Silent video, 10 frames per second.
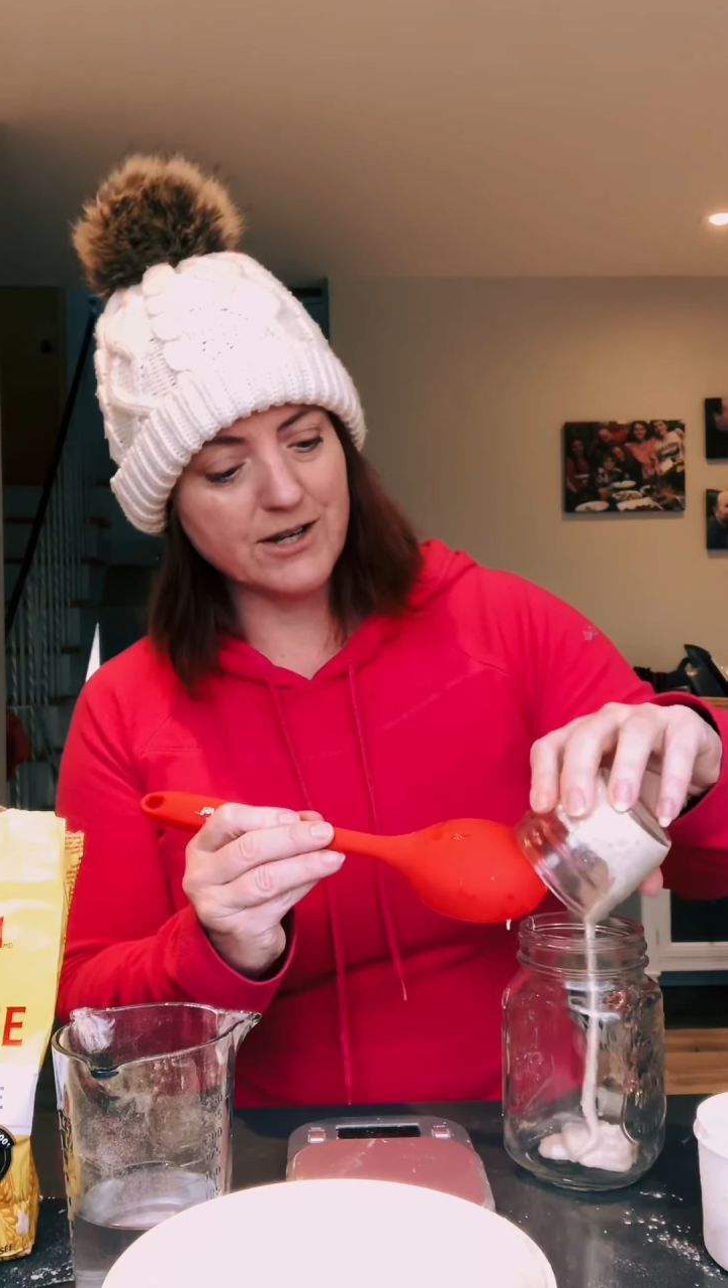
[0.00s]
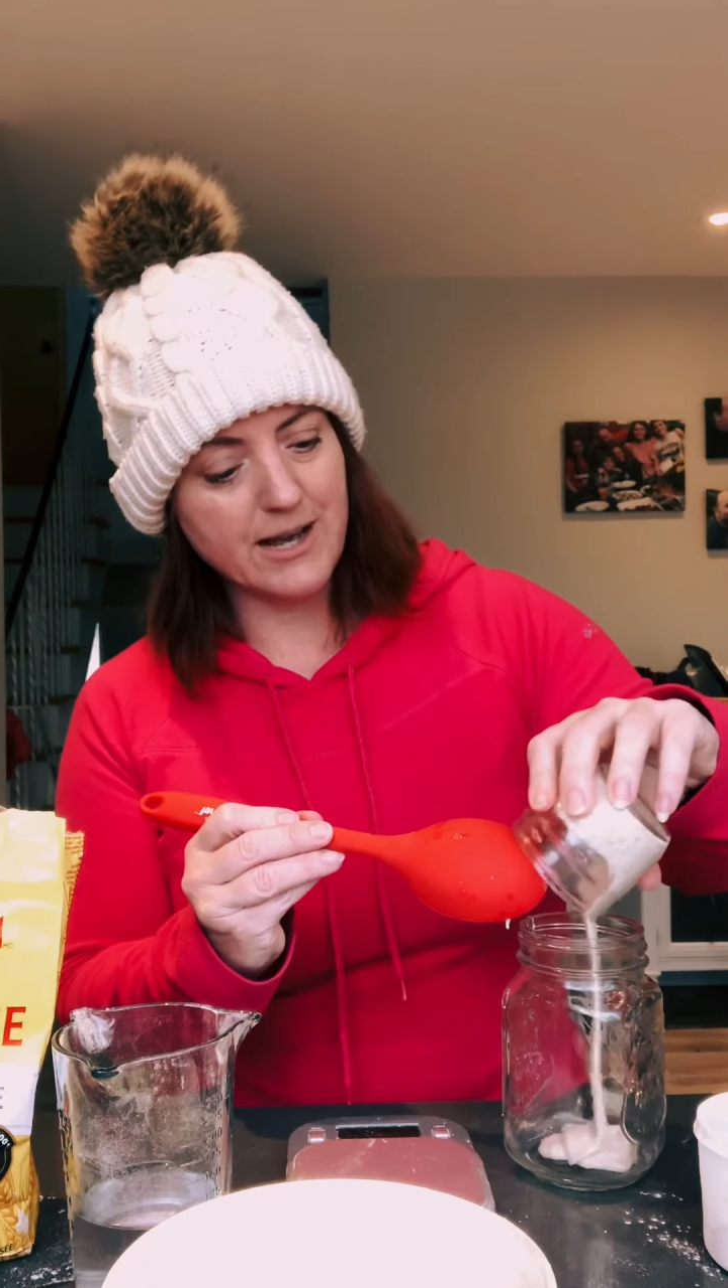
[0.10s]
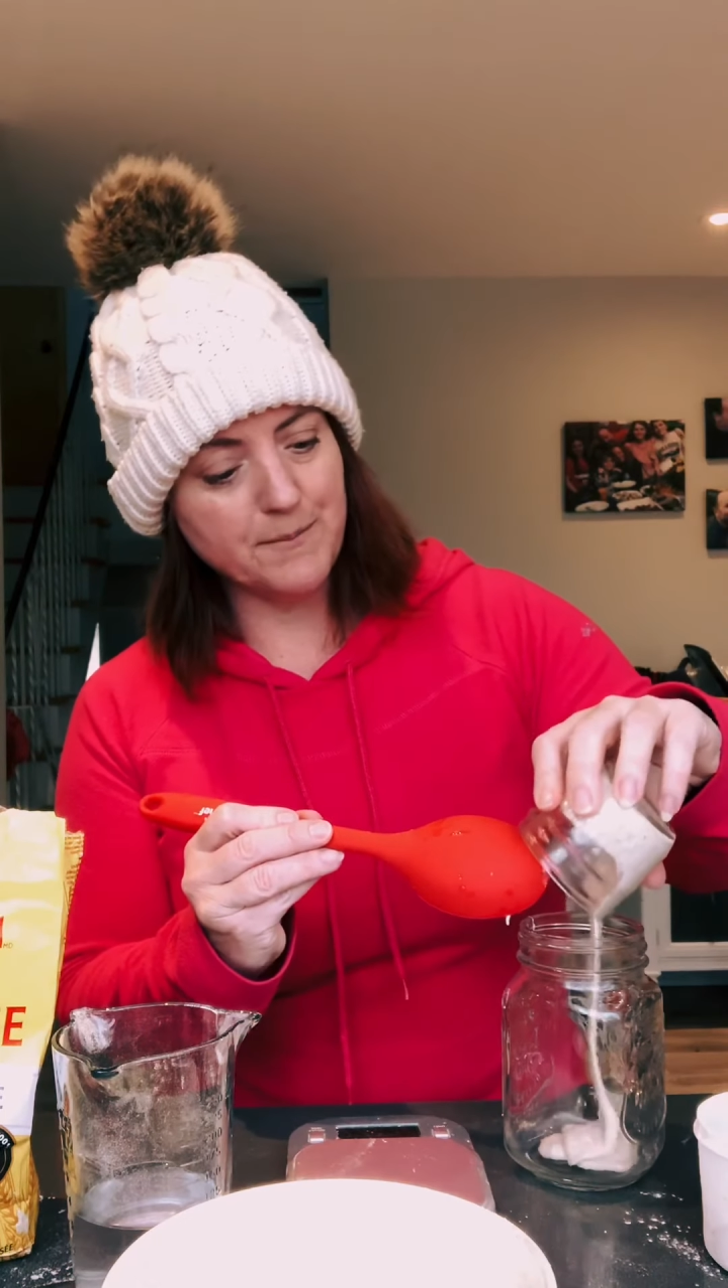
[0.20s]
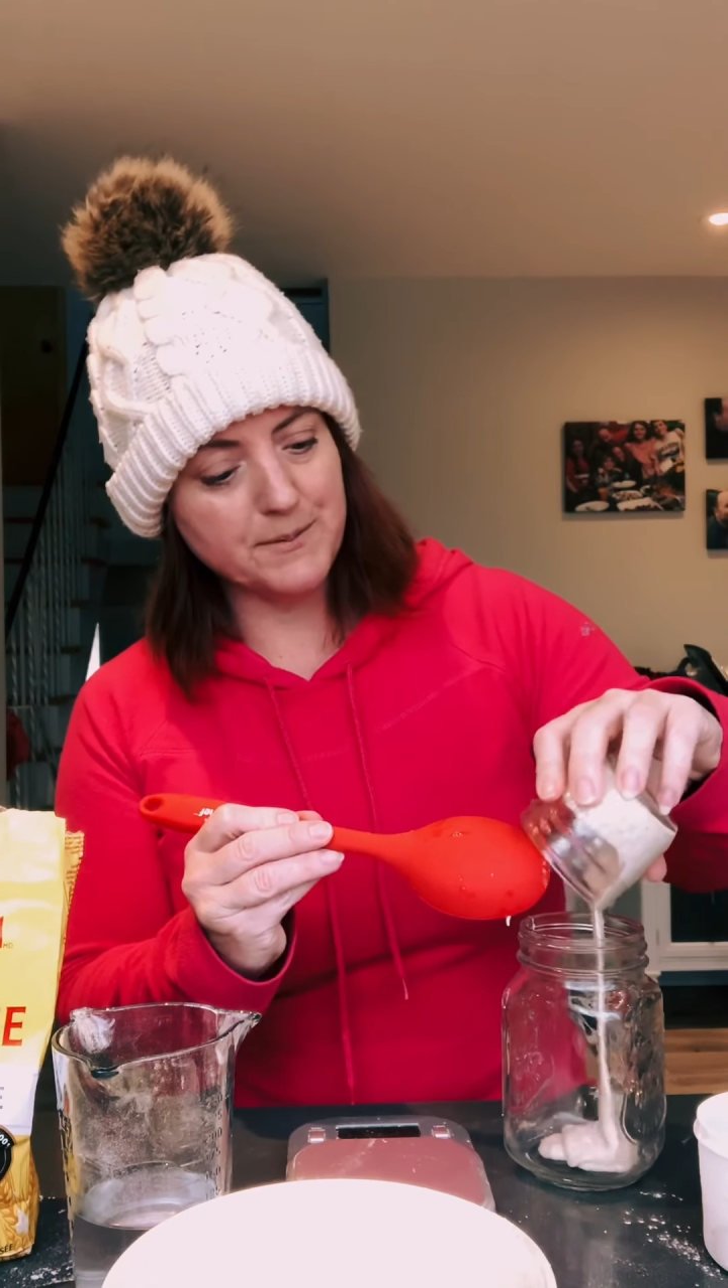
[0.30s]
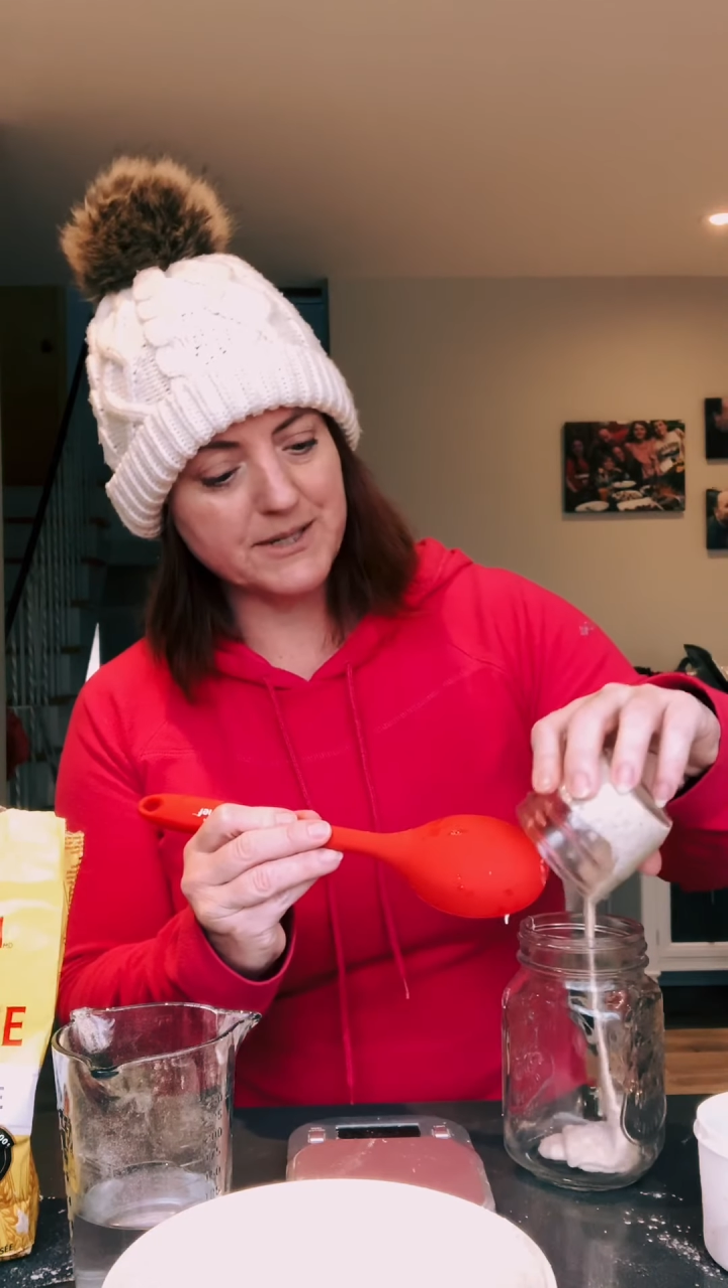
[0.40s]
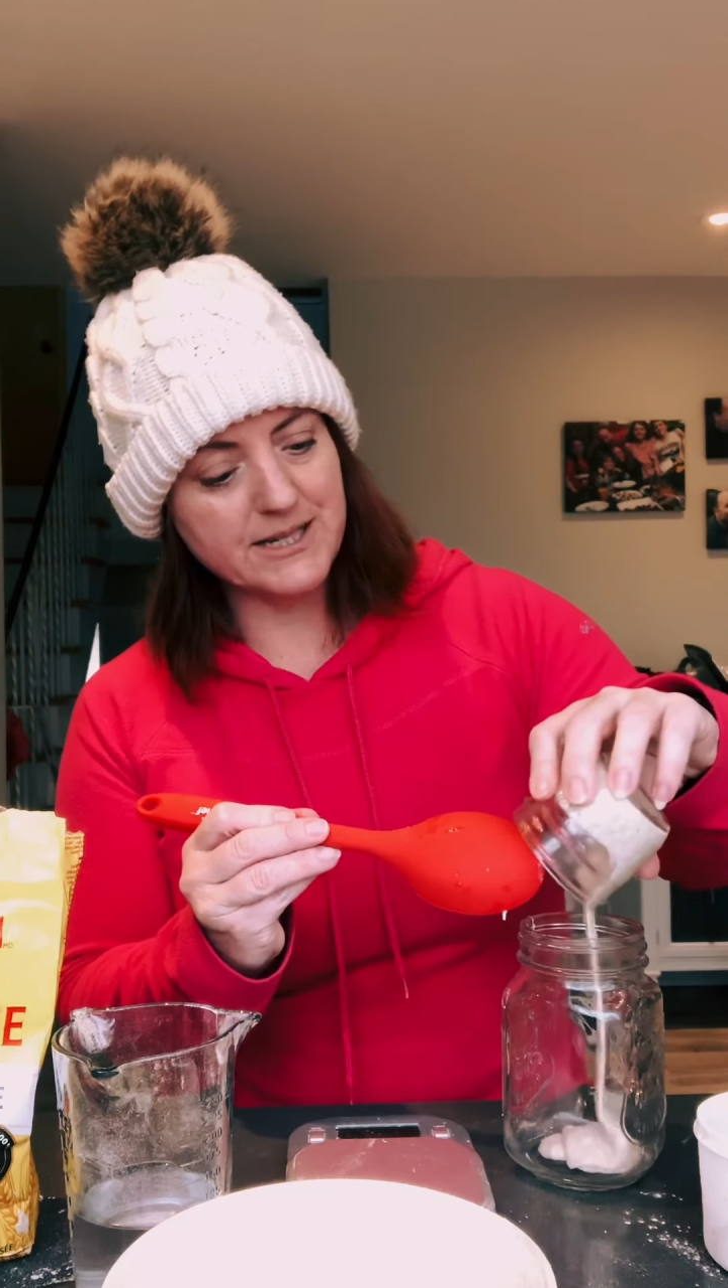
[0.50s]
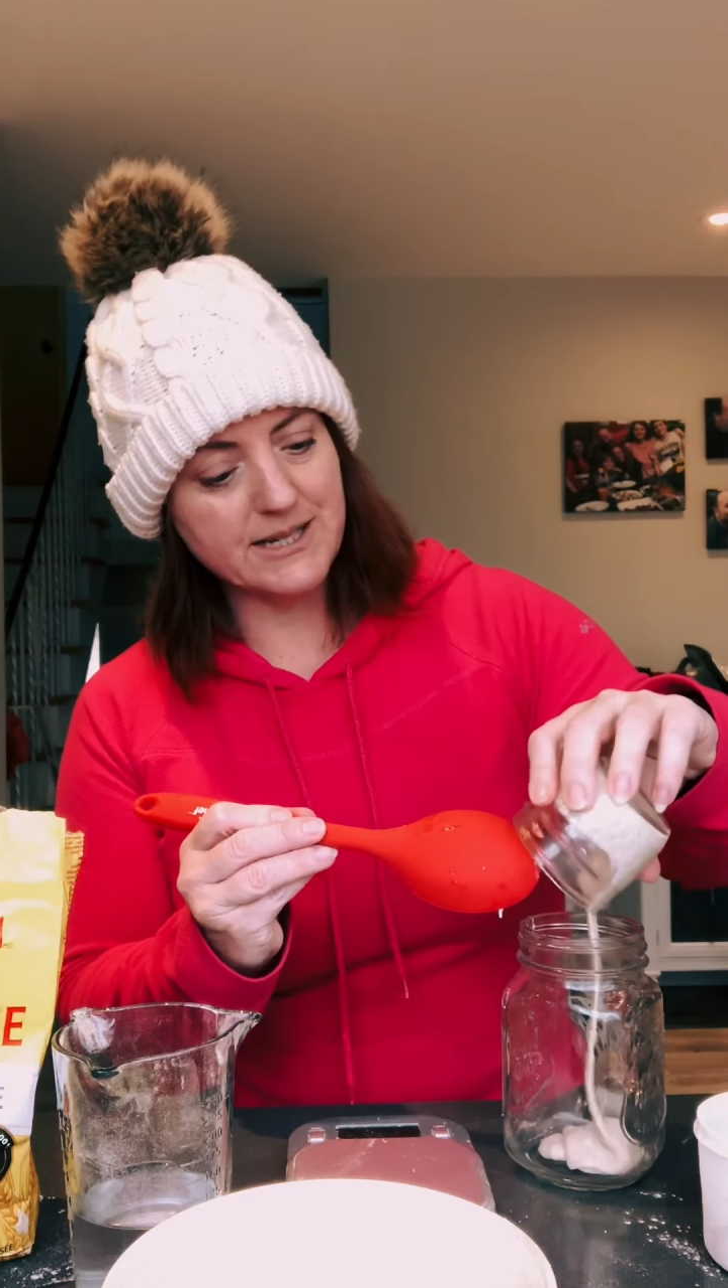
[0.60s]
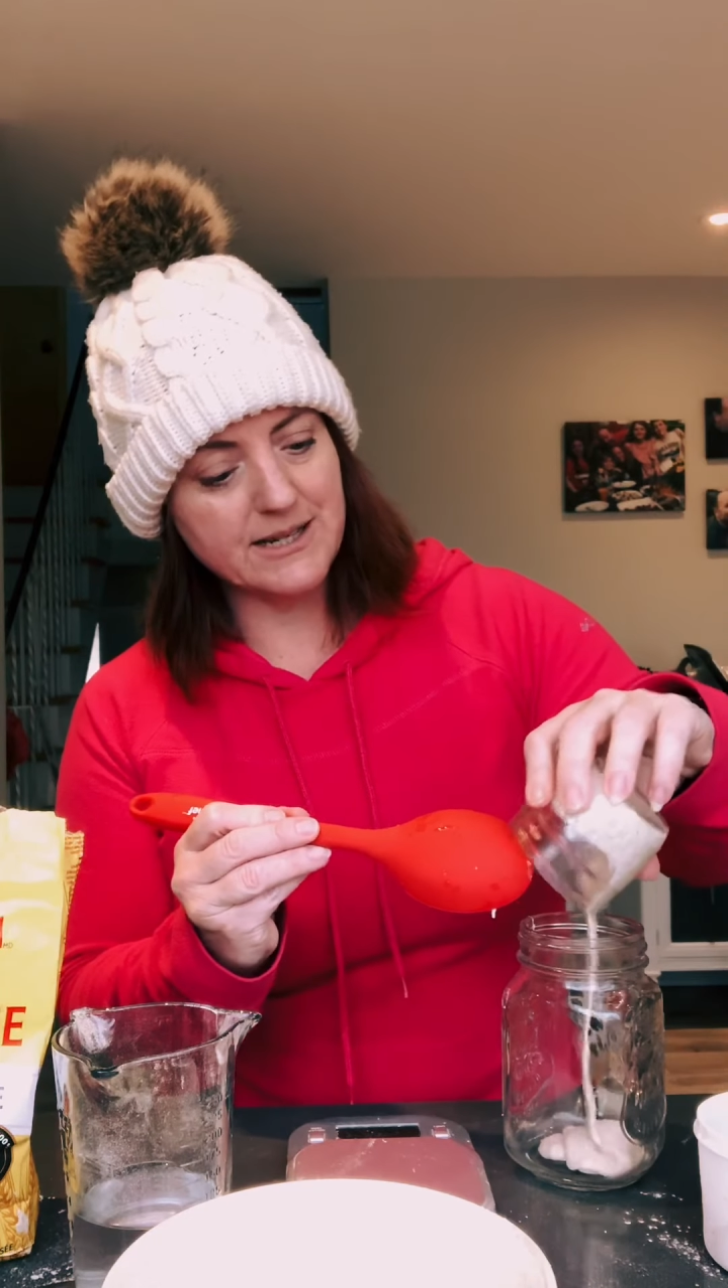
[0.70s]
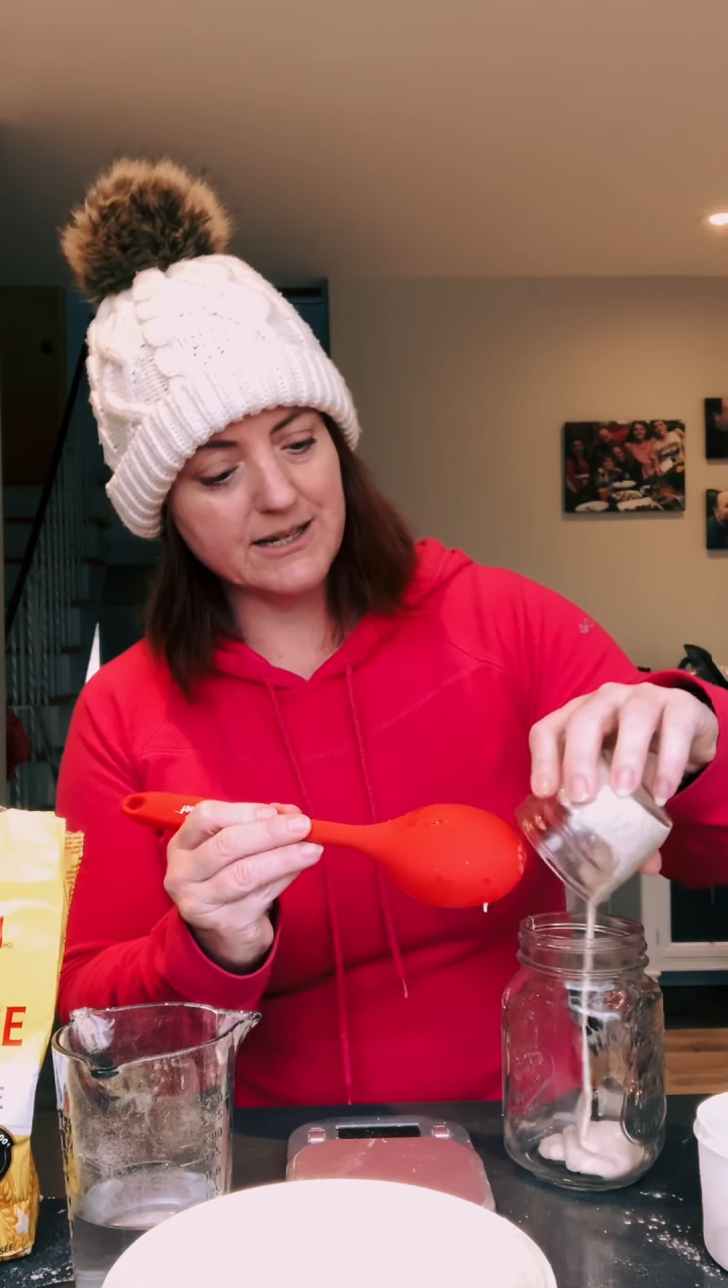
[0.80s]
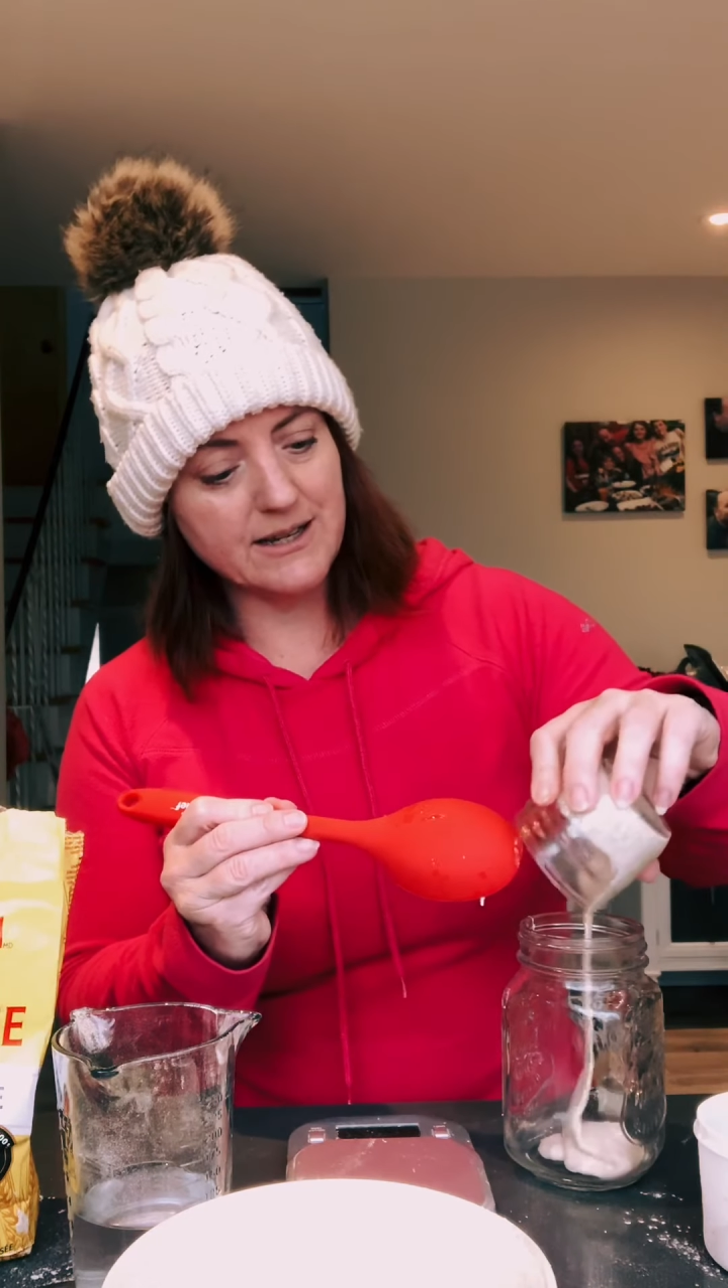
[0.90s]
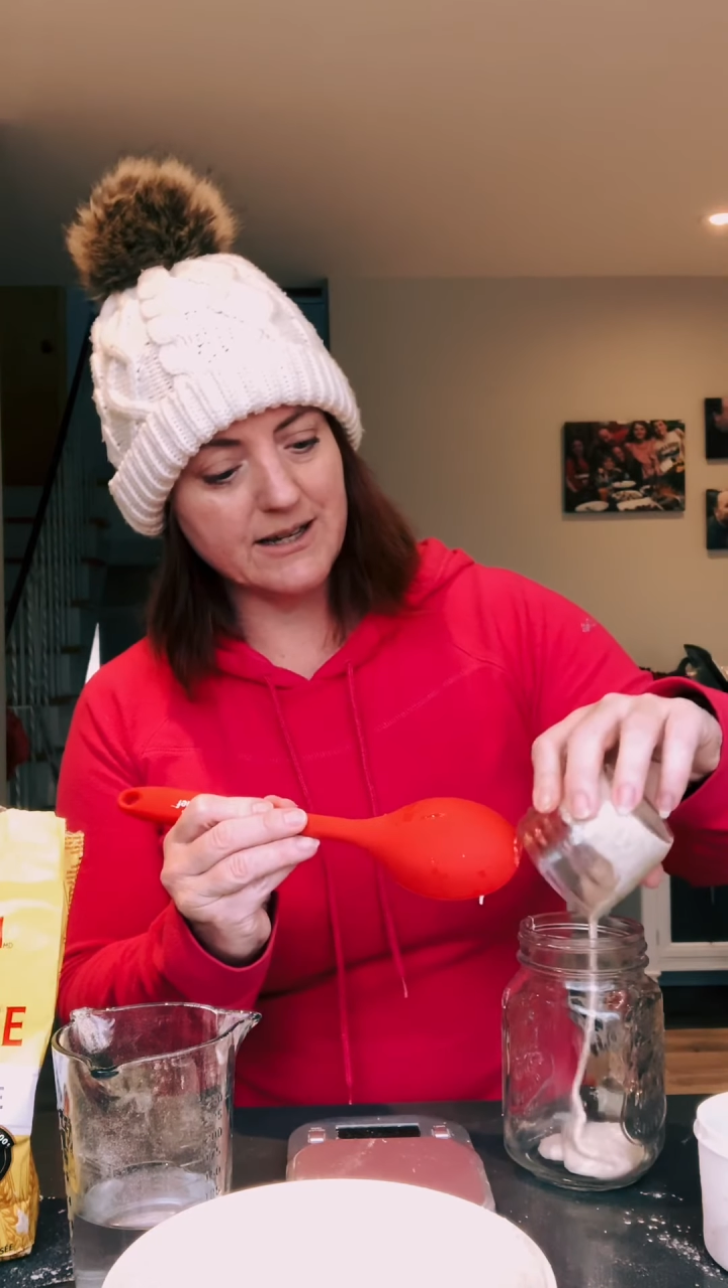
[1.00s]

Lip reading: empty,